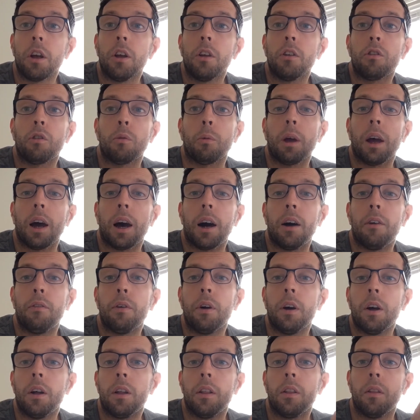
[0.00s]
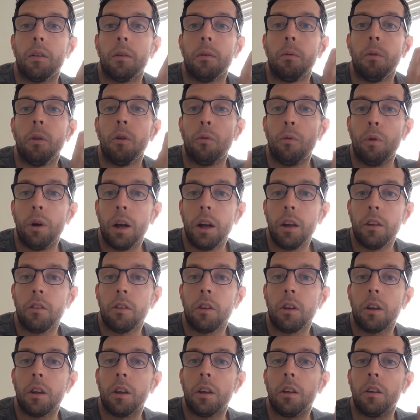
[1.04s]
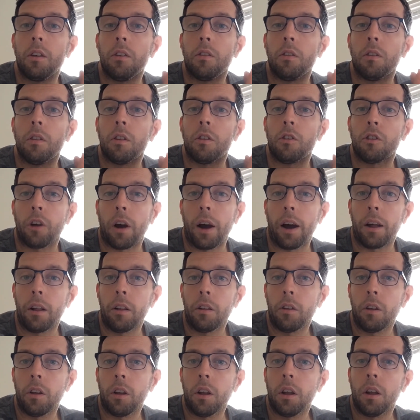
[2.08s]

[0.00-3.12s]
So we have the narrator is the child,